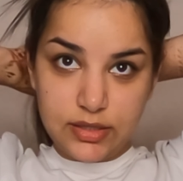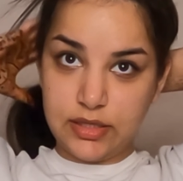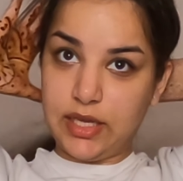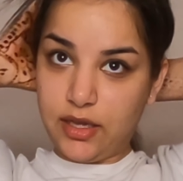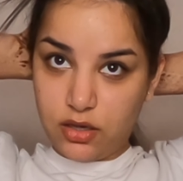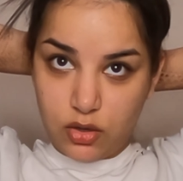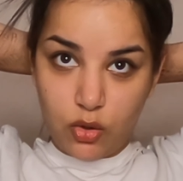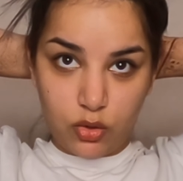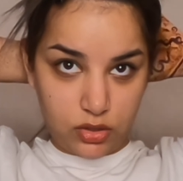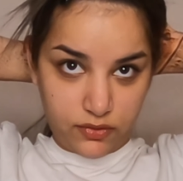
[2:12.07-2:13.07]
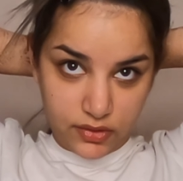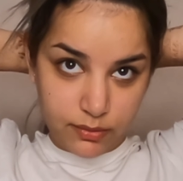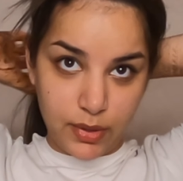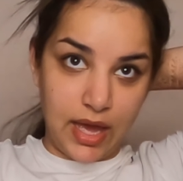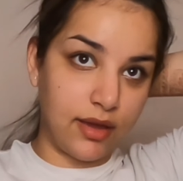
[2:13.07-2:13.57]
take all of the
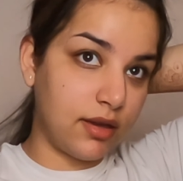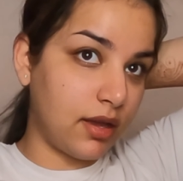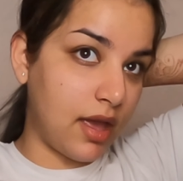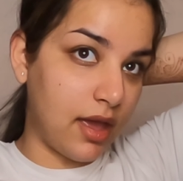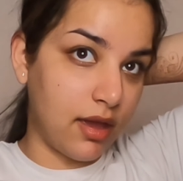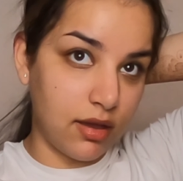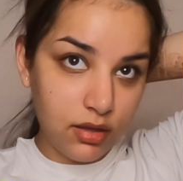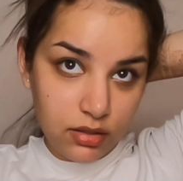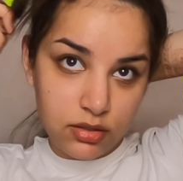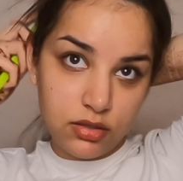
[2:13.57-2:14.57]
back hair